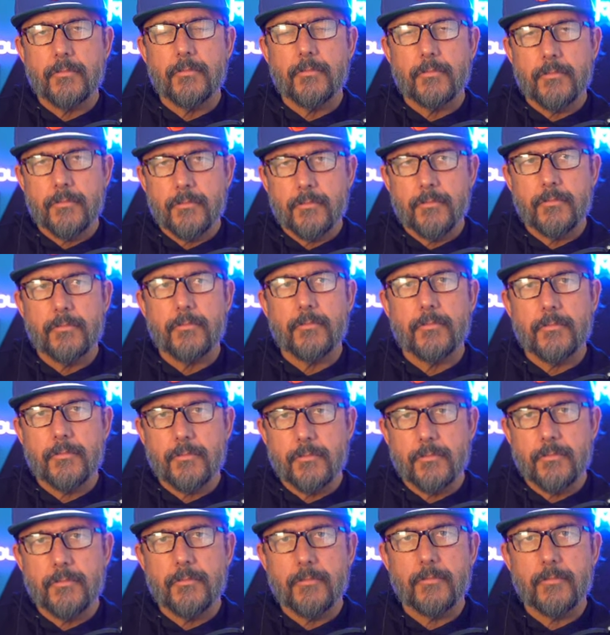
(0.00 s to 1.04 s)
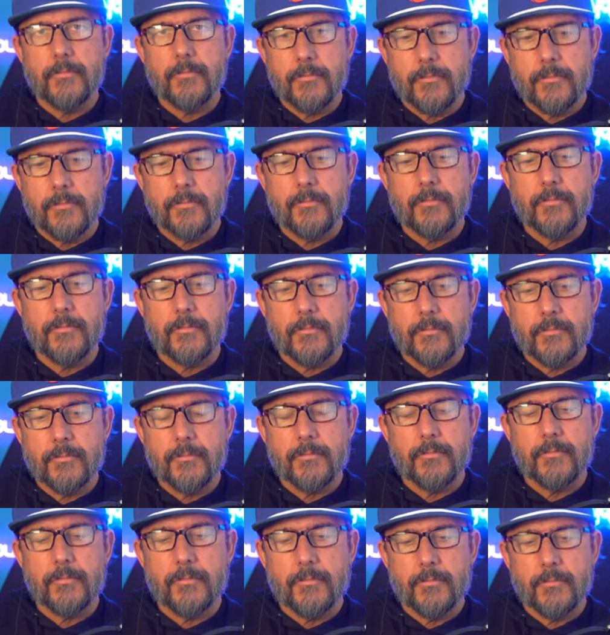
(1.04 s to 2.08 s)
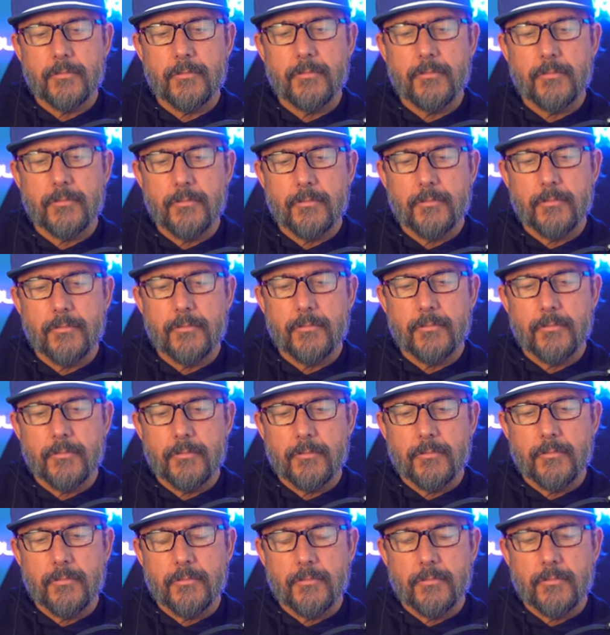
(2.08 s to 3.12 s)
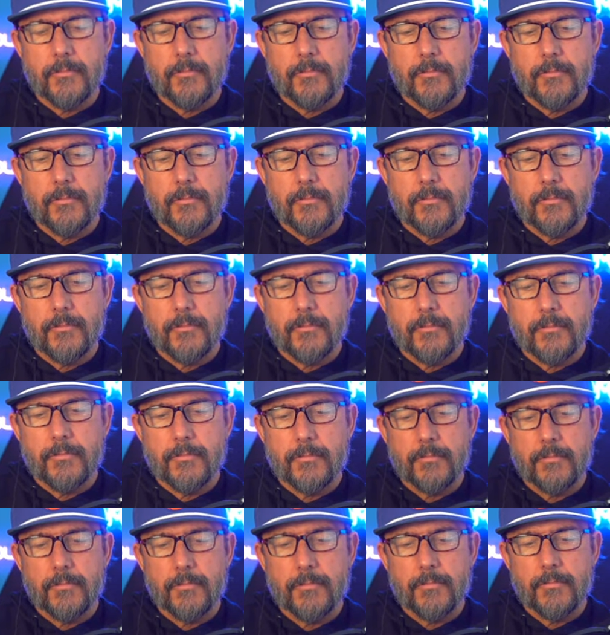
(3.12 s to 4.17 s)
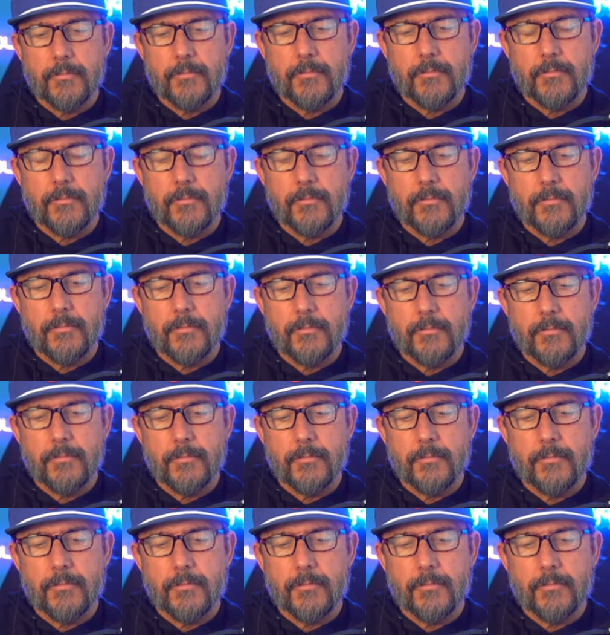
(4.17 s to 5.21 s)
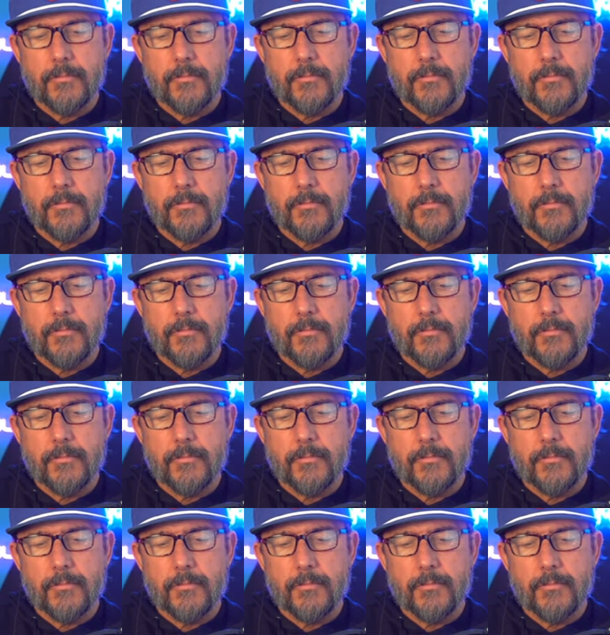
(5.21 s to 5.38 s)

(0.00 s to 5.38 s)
(not speaking)